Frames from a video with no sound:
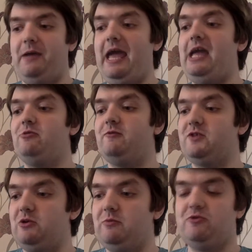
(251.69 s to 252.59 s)
paired with
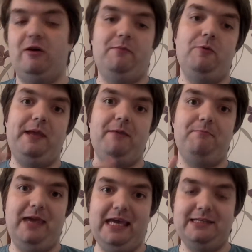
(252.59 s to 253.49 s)
Supertramp will be
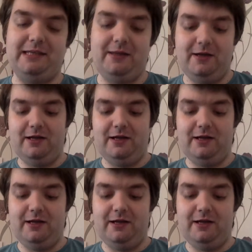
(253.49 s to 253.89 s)
amazing.